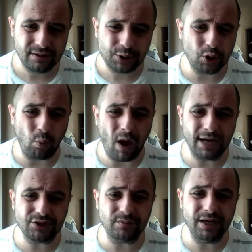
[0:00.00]
So why
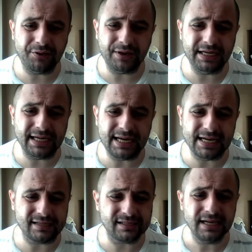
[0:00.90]
some of you think it
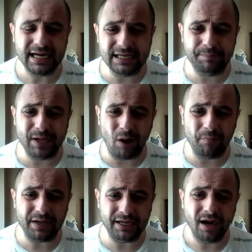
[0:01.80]
is
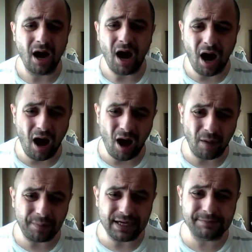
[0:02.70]
beyond me.
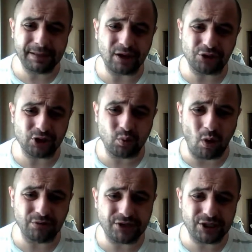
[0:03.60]
HARP is because it's
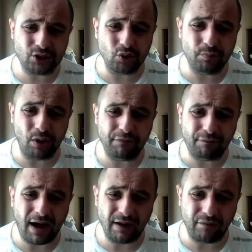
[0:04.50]

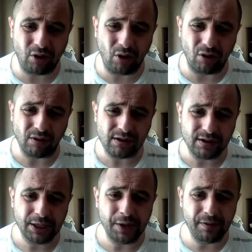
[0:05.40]
162.50
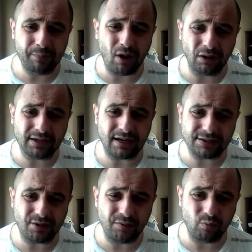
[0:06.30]
and they
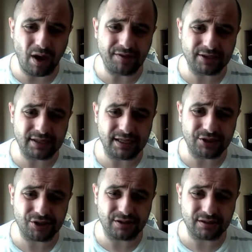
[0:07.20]
broadcast on weather
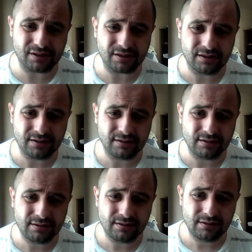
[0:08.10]
stations.
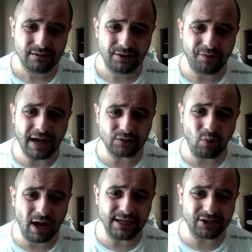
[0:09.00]
That's
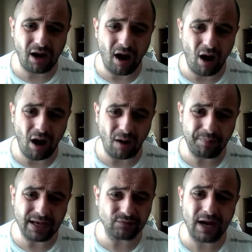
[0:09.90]
why it's HARP.
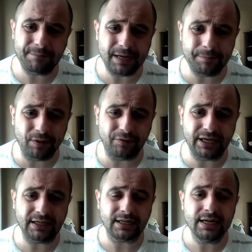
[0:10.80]
That's why people
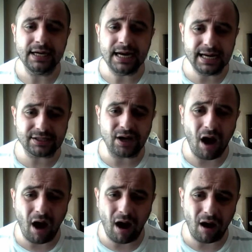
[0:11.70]
think it's
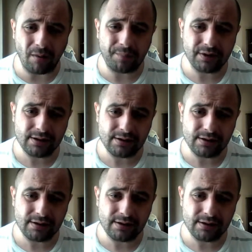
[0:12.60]
HARP.